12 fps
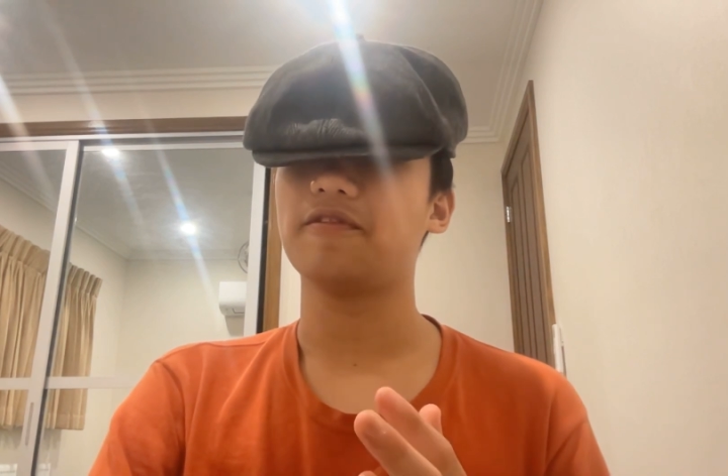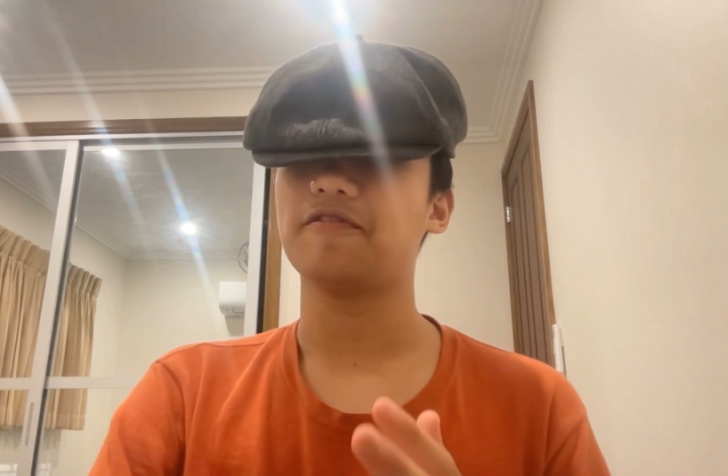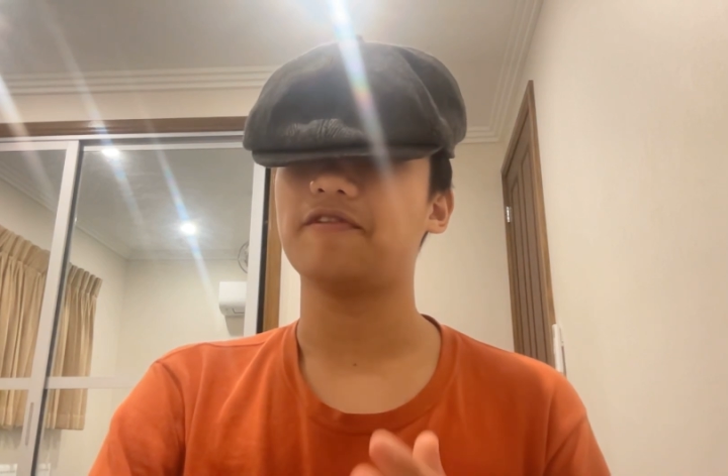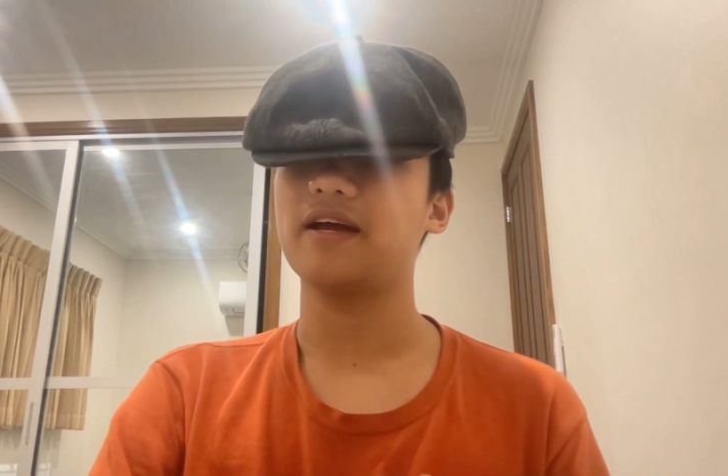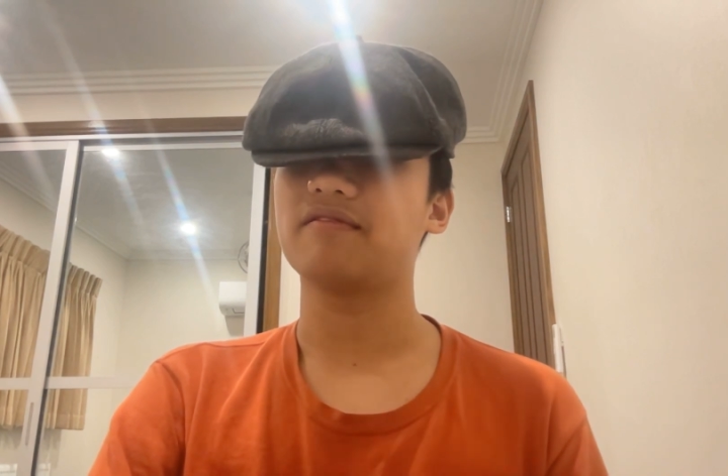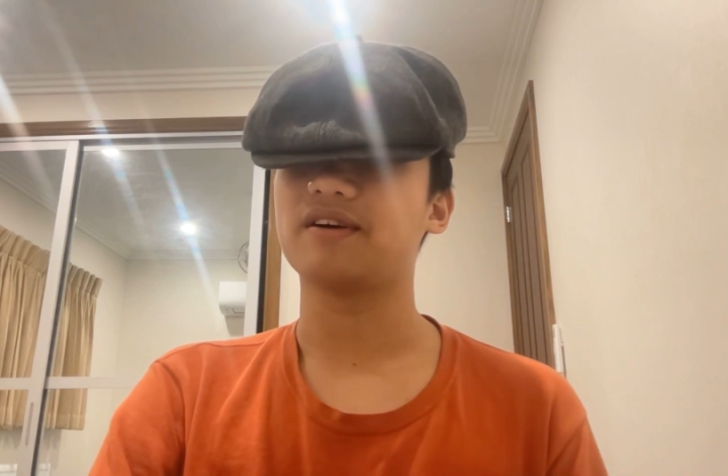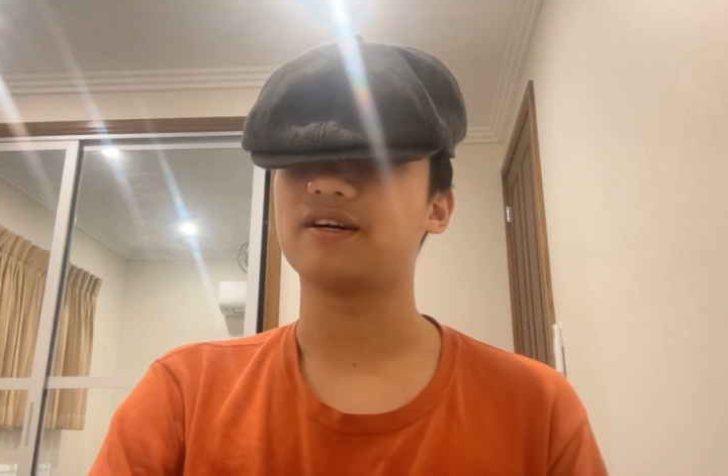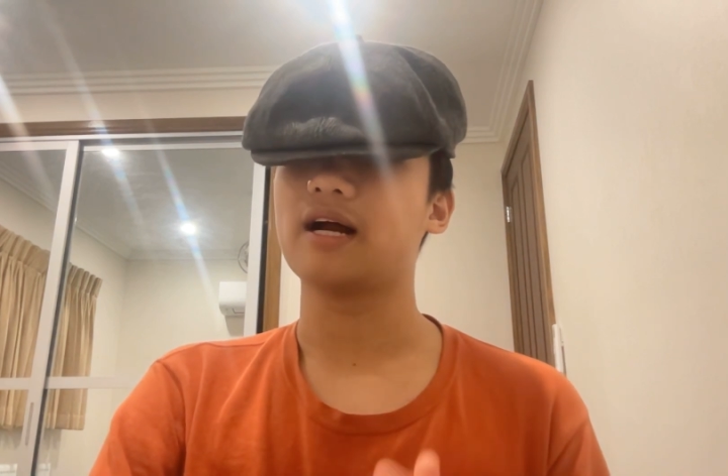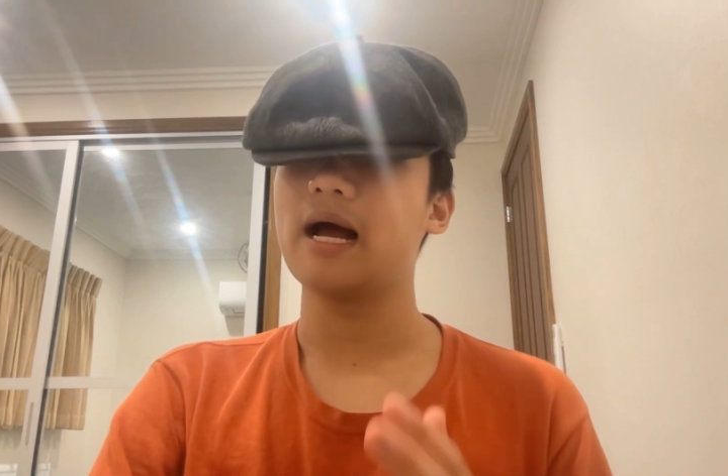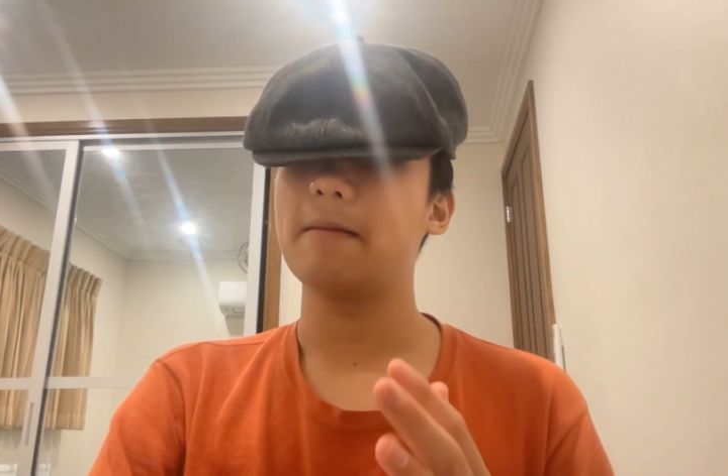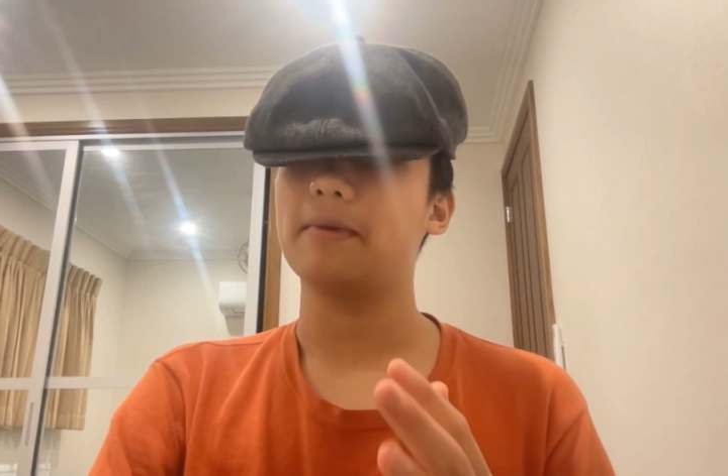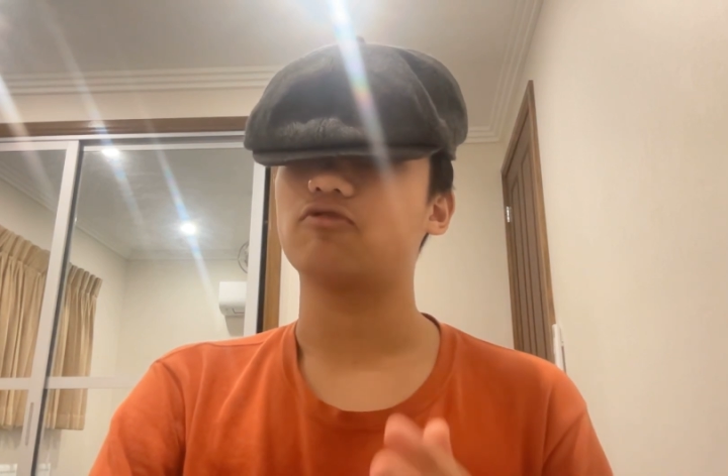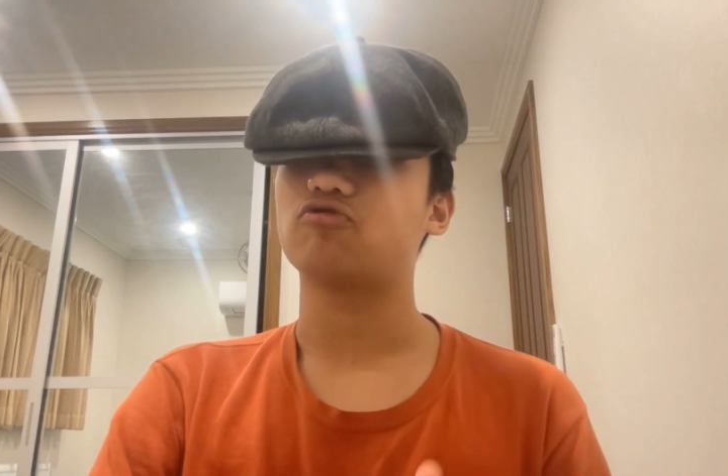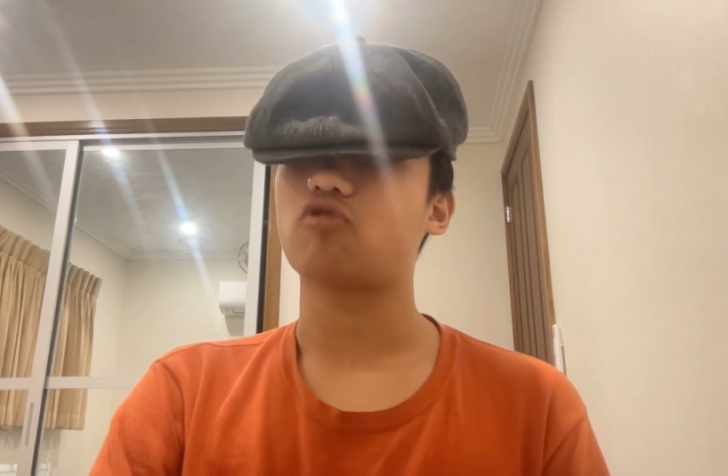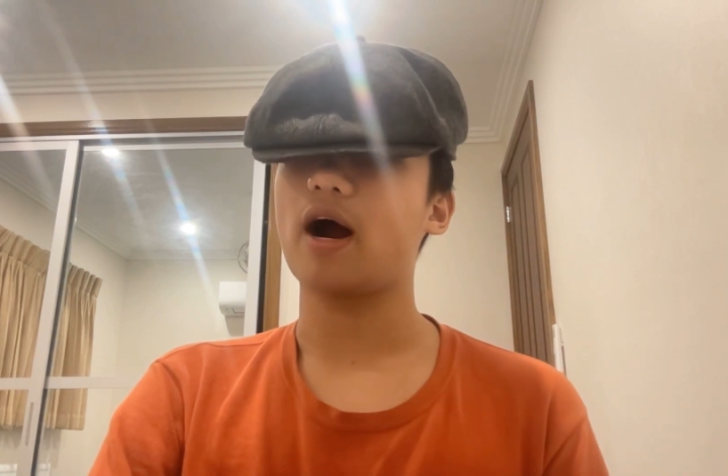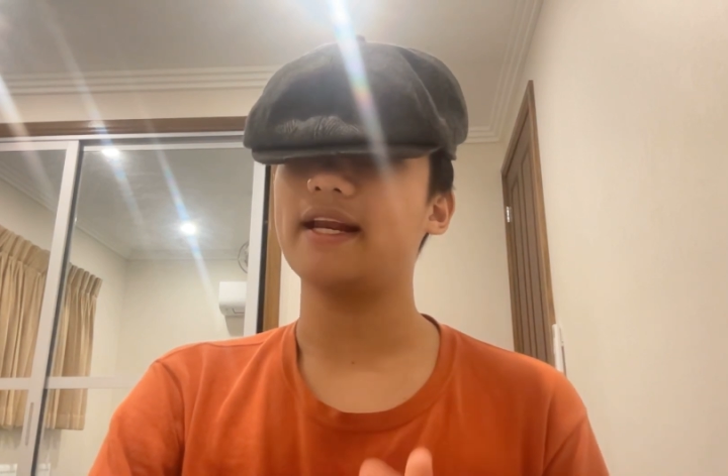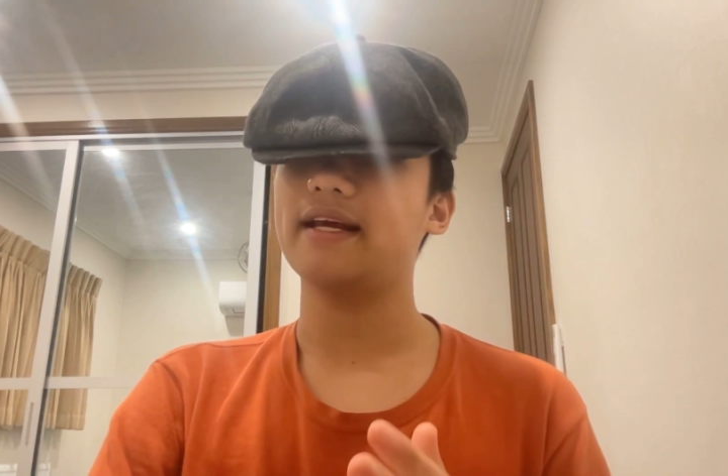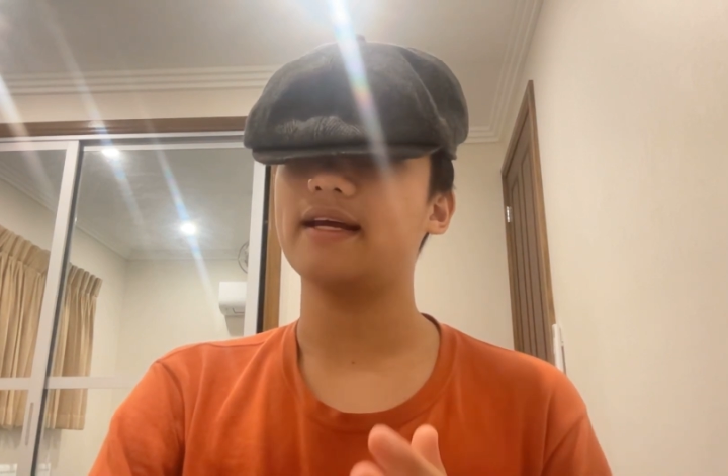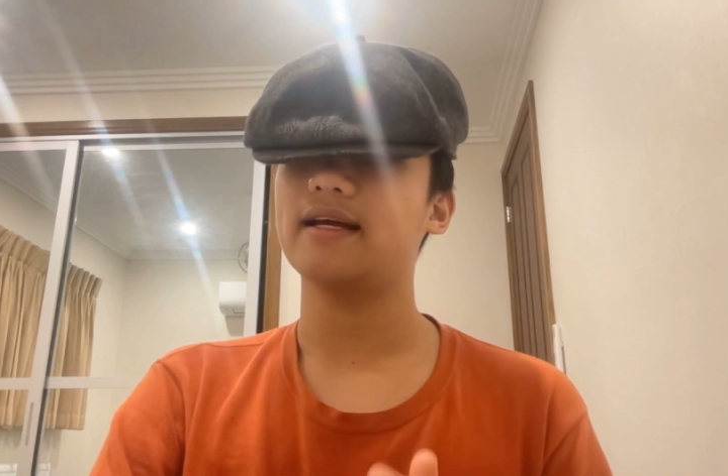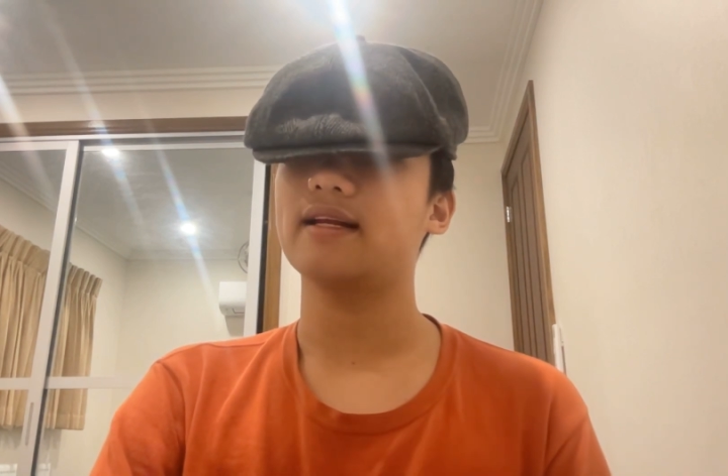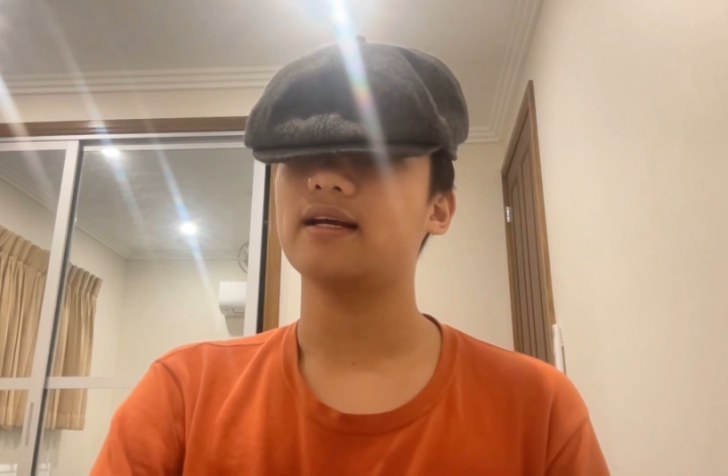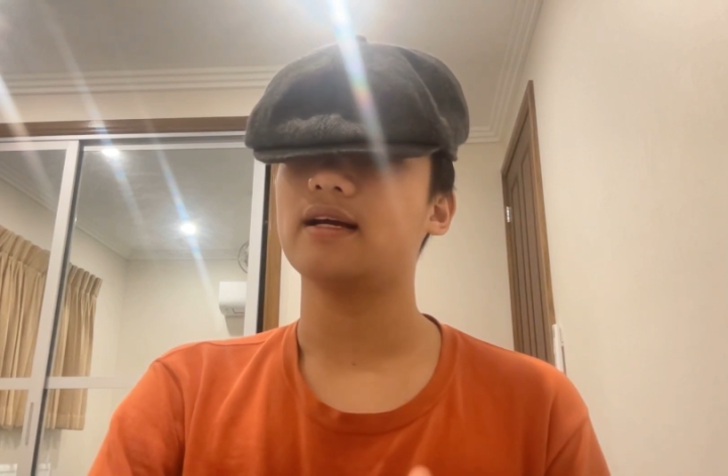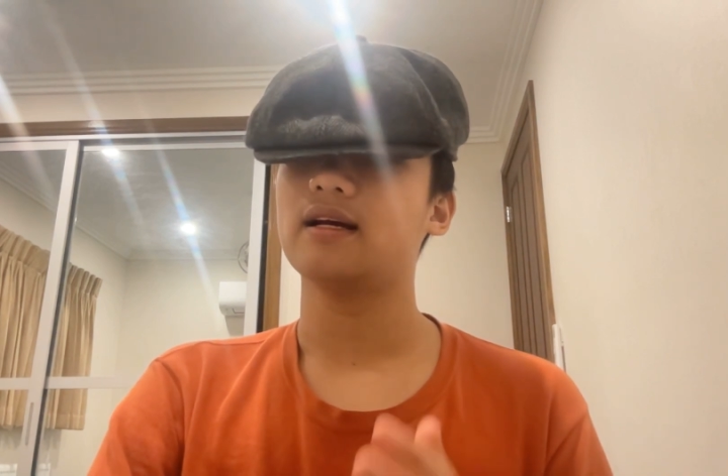favor by ridding it